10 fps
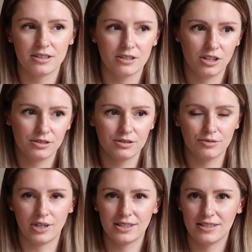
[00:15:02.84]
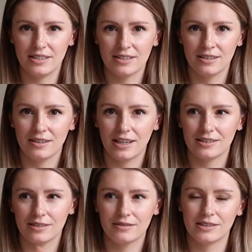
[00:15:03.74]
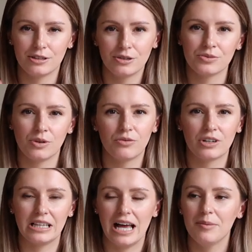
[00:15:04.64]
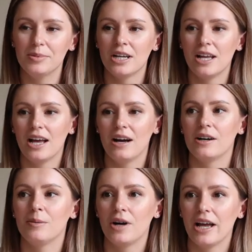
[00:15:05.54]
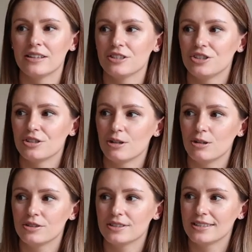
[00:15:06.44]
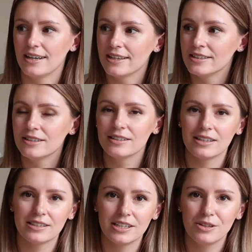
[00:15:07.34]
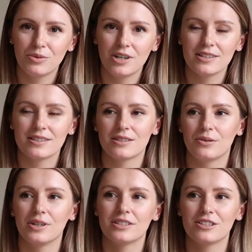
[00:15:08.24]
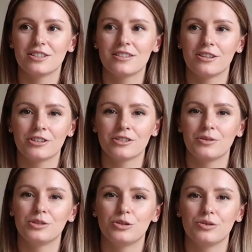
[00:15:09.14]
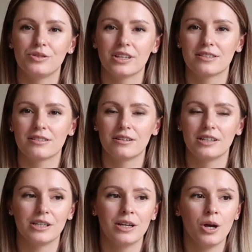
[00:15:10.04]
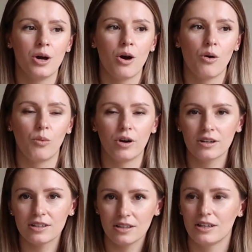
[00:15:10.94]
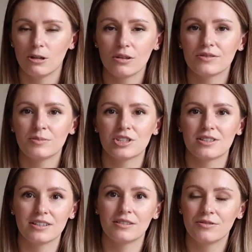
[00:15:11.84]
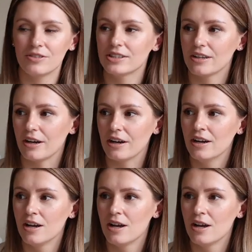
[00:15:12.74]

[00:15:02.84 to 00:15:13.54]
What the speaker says: they're not the right season, like they don't overlap, and she's a lot tinier than he was, so it's just not going to necessarily work. A lot of them just didn't fit her